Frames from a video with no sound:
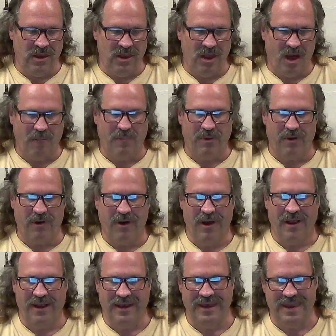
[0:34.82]
number
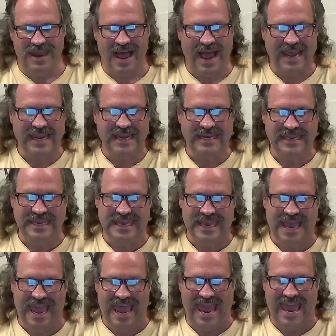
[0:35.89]

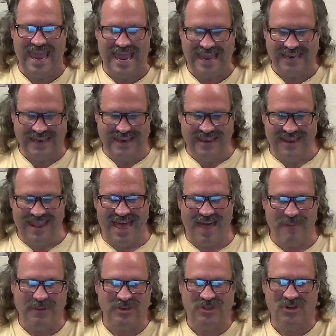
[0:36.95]
ninety-eight.
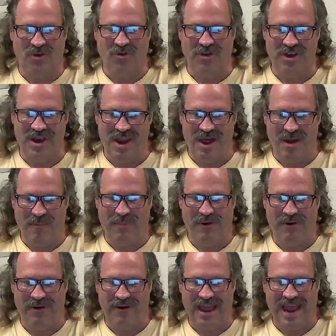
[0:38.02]
Episode
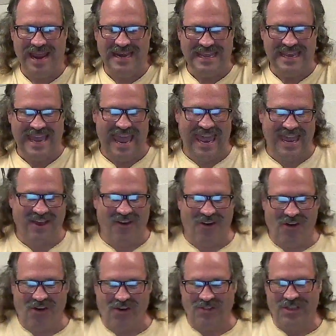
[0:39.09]
number ninety-eight
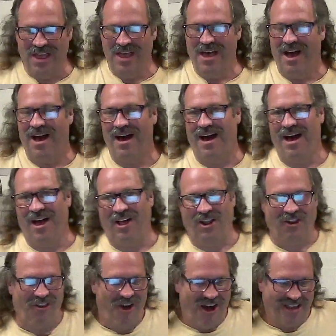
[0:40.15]
called uh,
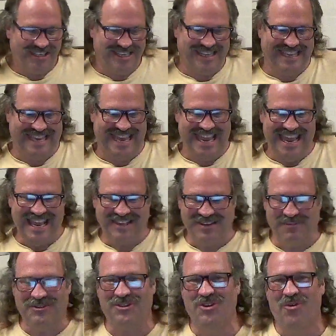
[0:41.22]
Lost
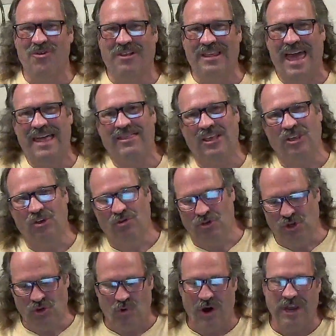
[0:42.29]
Keys. I'm so glad that
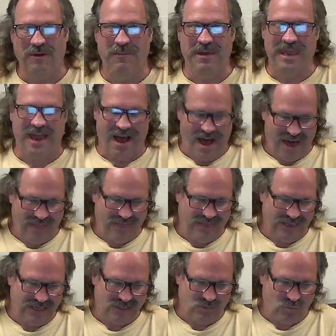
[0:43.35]
you joined me
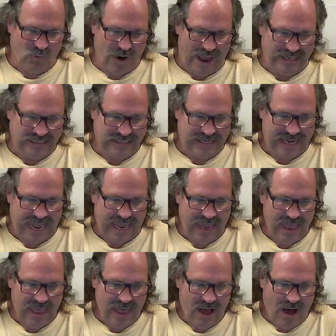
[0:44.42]
on this
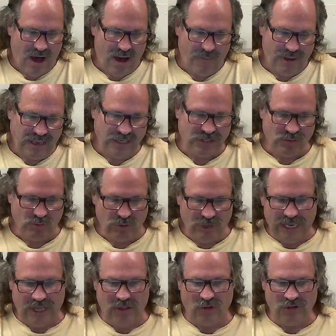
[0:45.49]
Wednesday. Um, it's
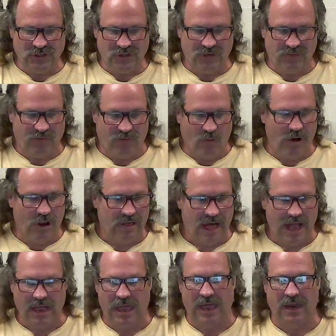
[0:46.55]
really close to four
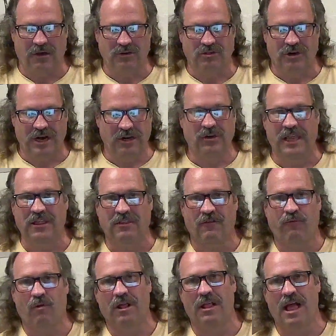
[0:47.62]
o'clock, and I was trying to hit
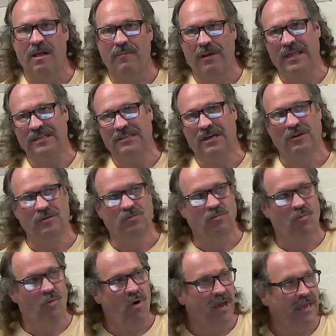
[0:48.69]
the four o'clock, but as I was
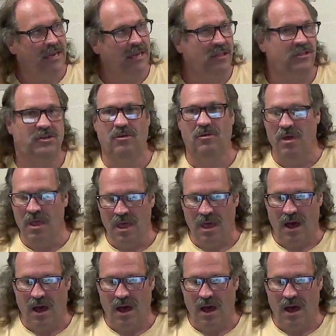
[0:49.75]
walking into,